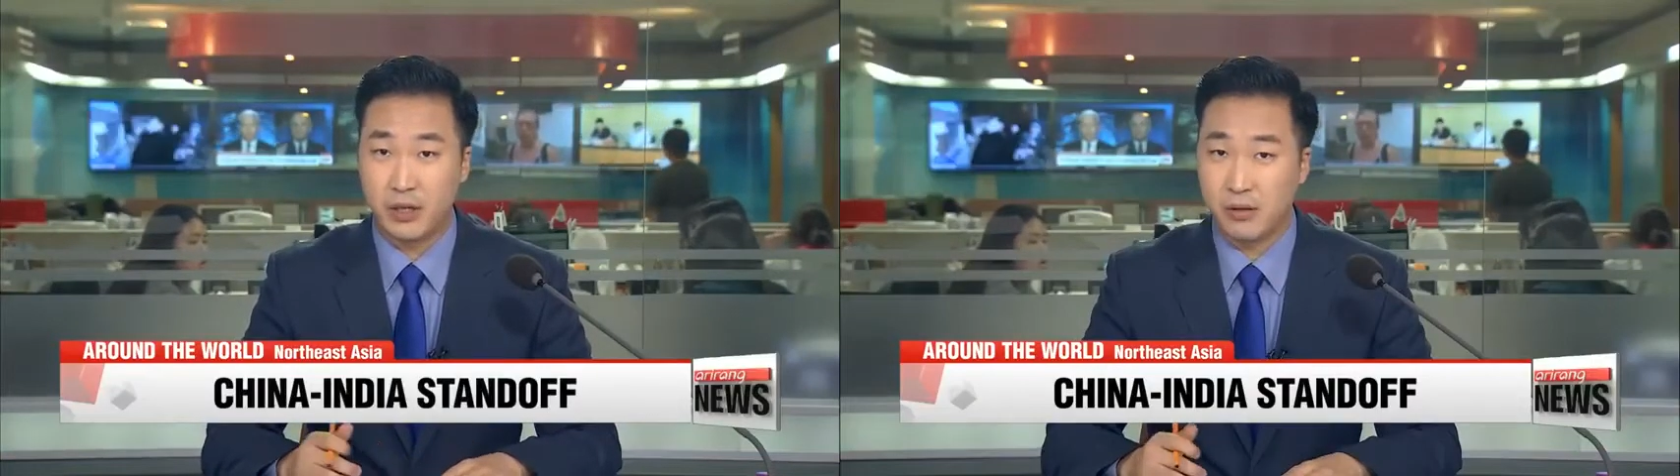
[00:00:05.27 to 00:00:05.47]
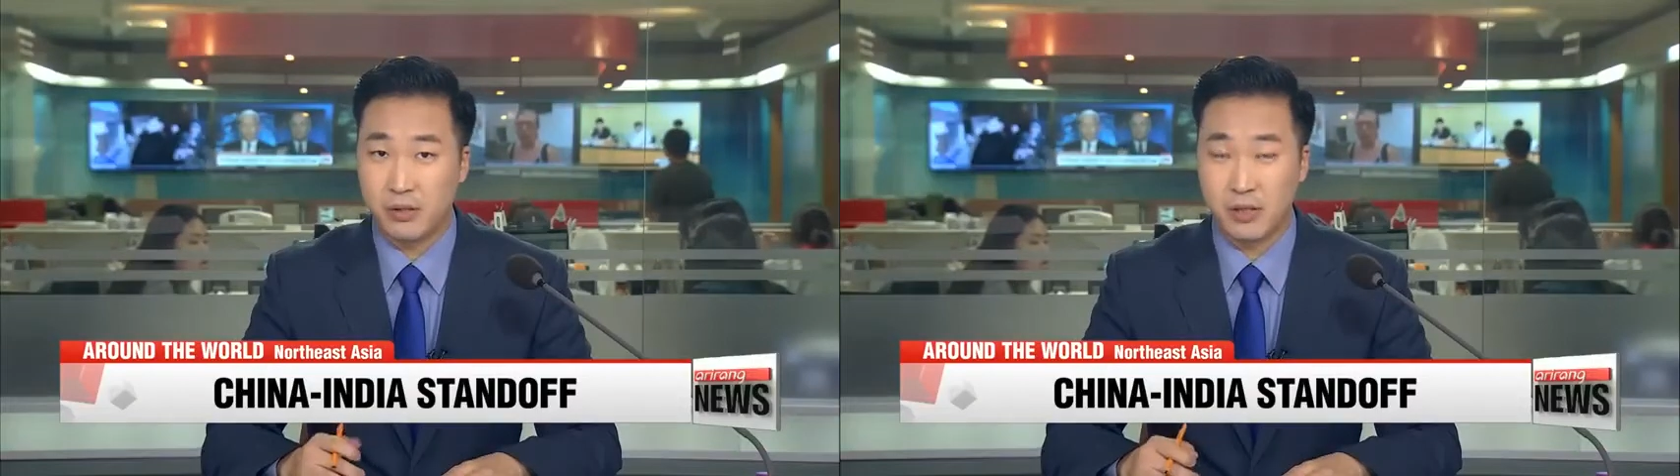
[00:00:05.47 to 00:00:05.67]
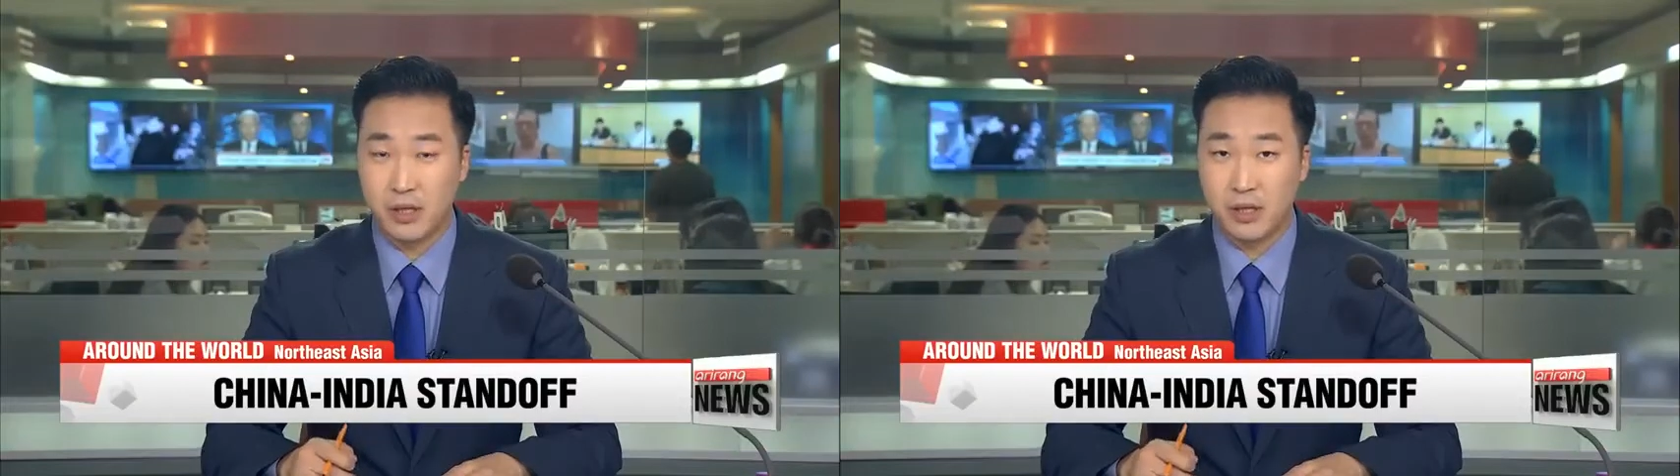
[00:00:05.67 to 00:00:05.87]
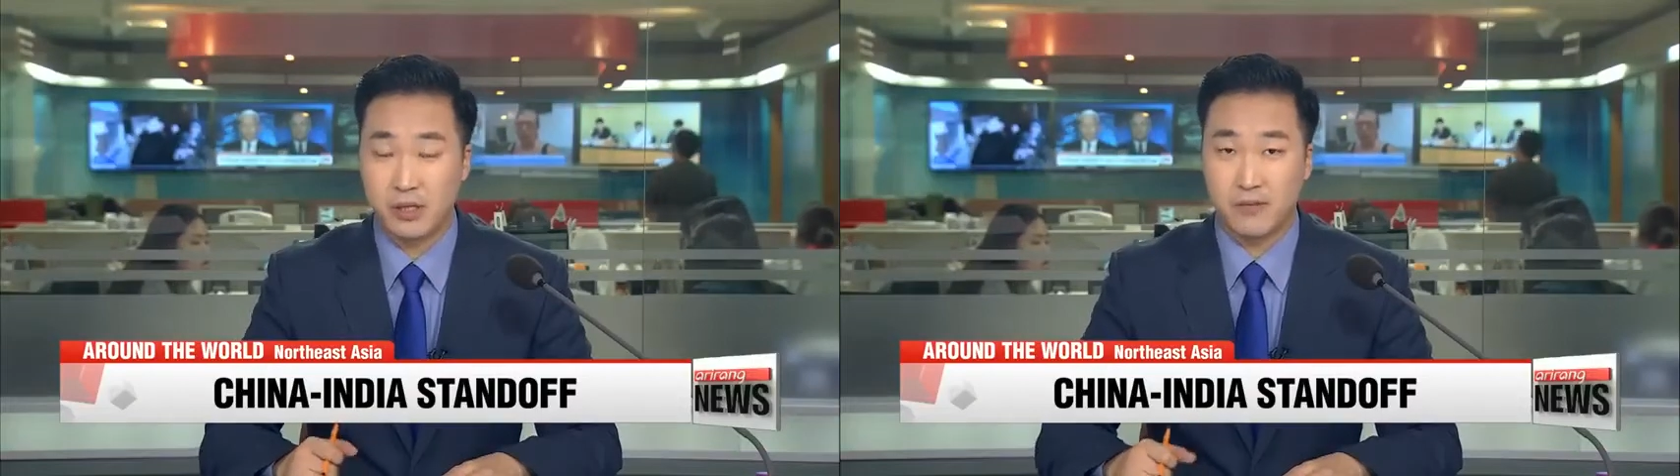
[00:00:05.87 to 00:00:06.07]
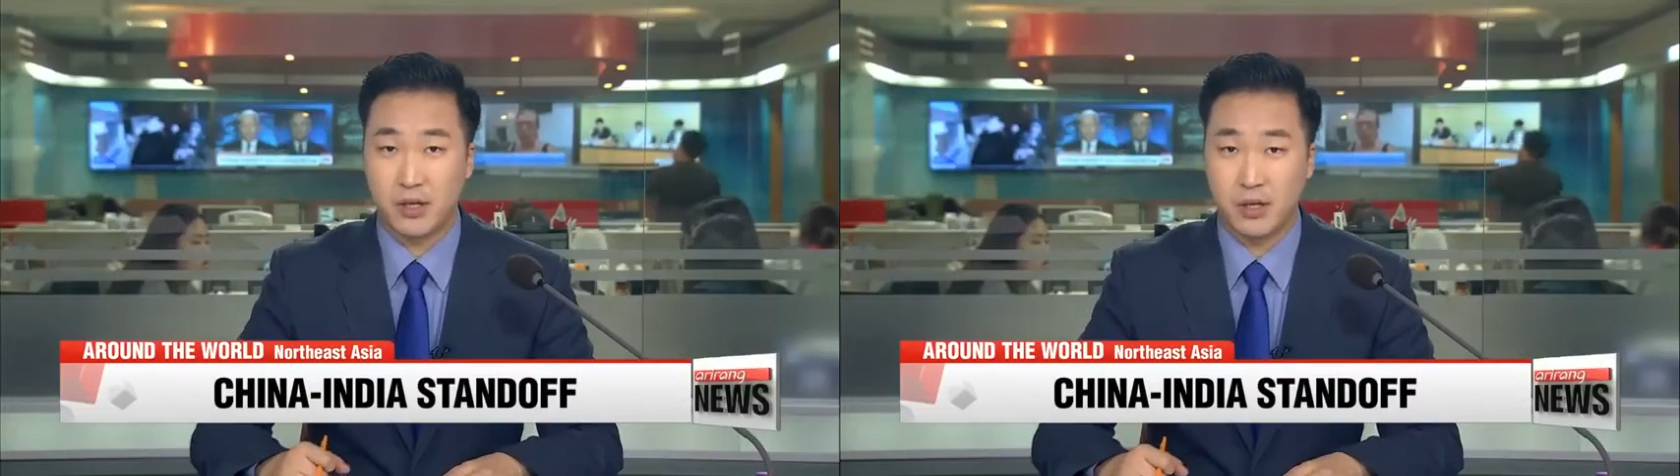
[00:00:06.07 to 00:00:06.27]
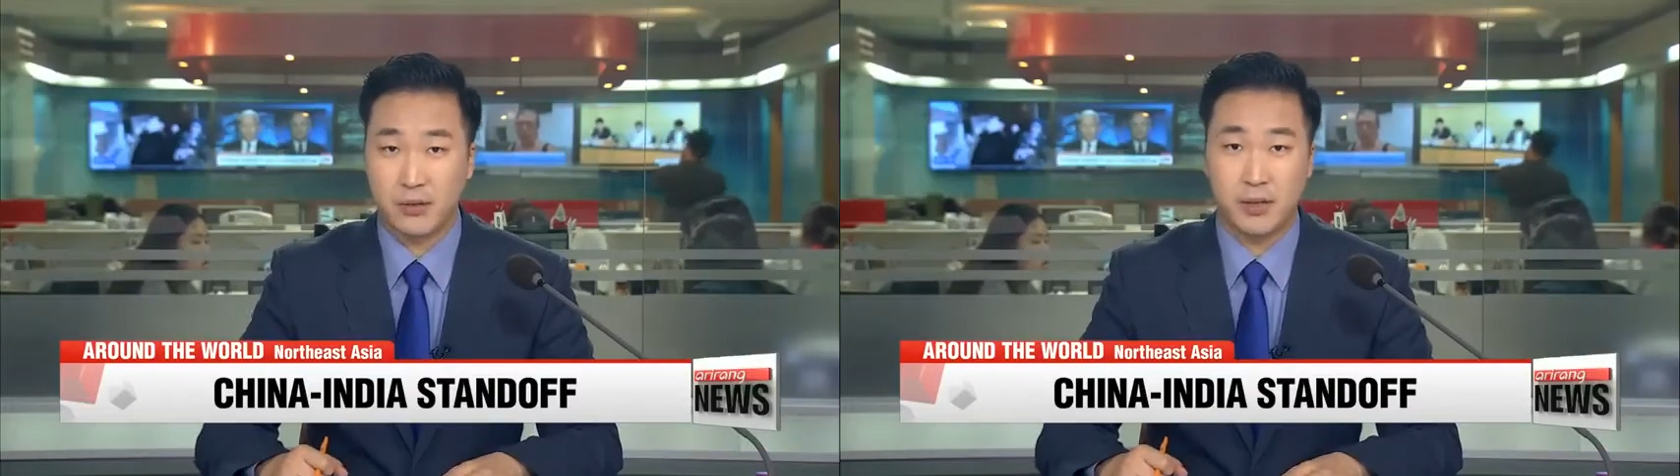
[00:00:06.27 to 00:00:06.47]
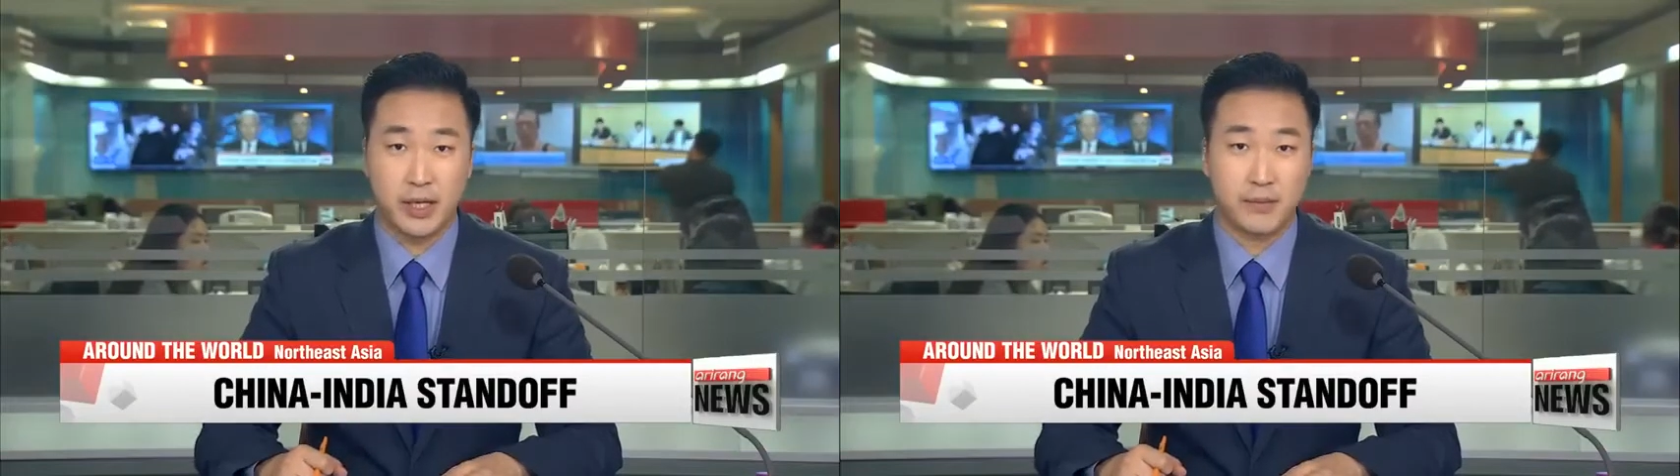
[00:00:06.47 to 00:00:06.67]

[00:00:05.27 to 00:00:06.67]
signs of cooling.